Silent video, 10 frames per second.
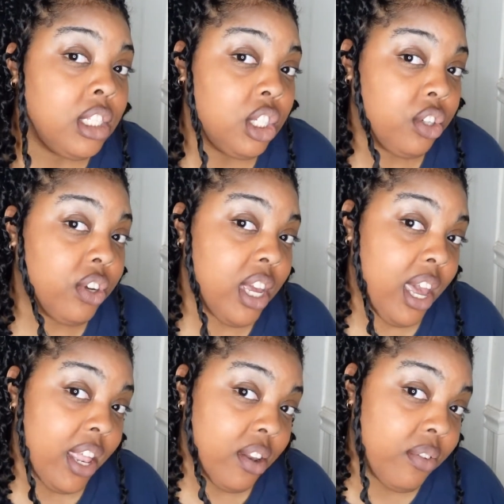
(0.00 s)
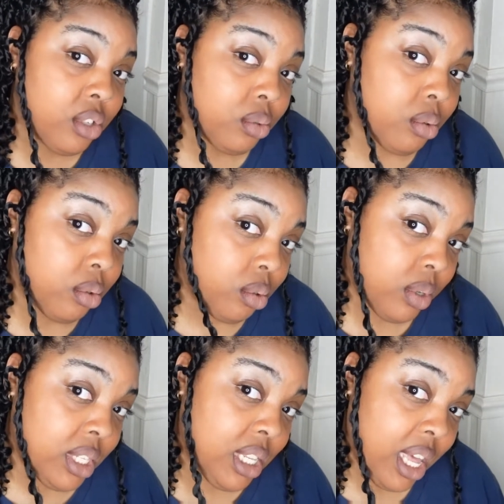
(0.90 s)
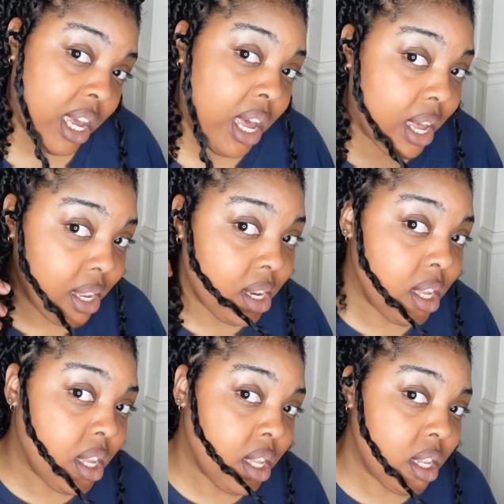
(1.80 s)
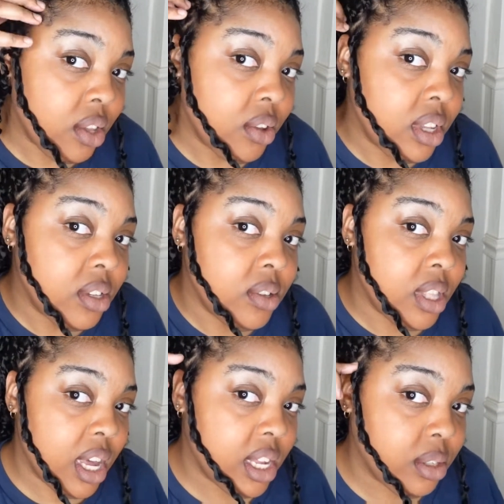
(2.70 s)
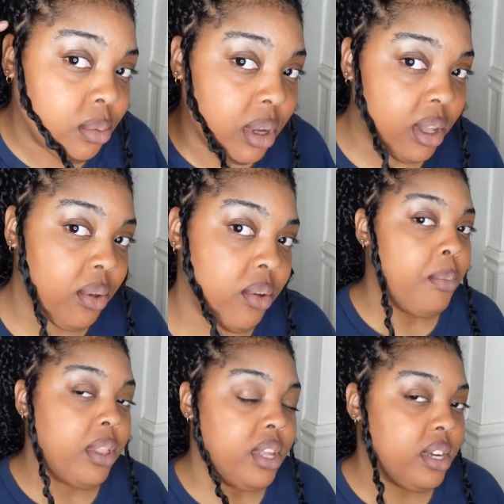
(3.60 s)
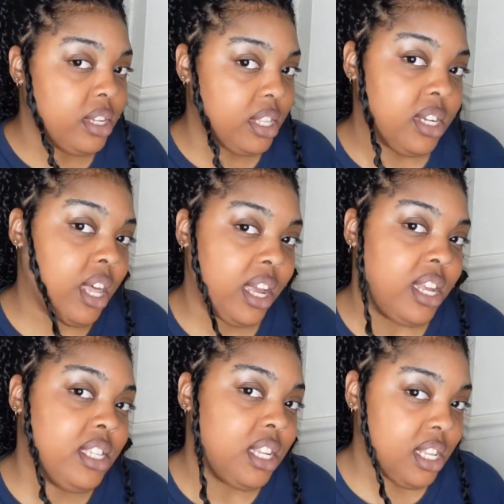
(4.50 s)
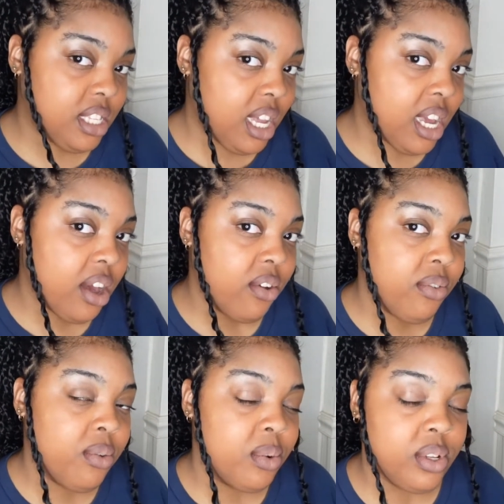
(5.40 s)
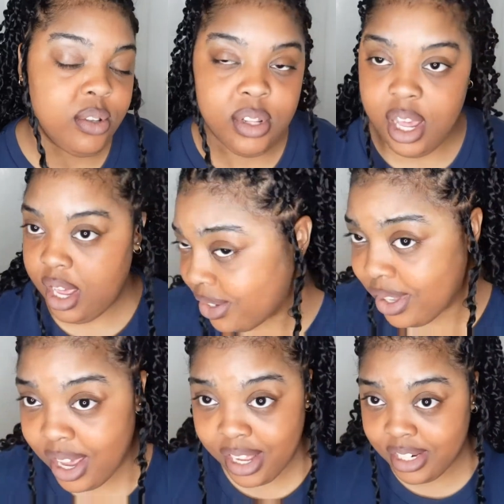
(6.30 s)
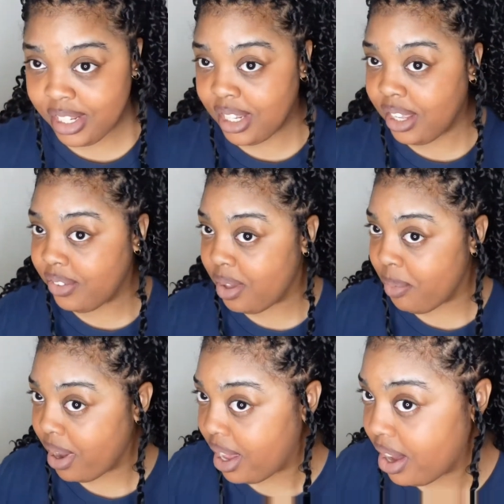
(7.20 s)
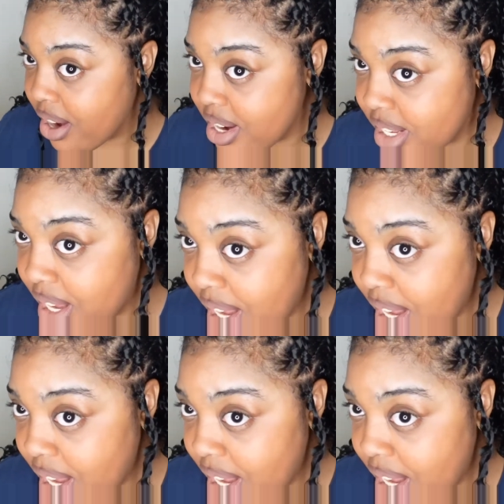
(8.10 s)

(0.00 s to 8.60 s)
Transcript: to create individual twists like I did, you can do that as well. But they're, they're like easy to take out if you want to do that. So yeah, I just love that my hair is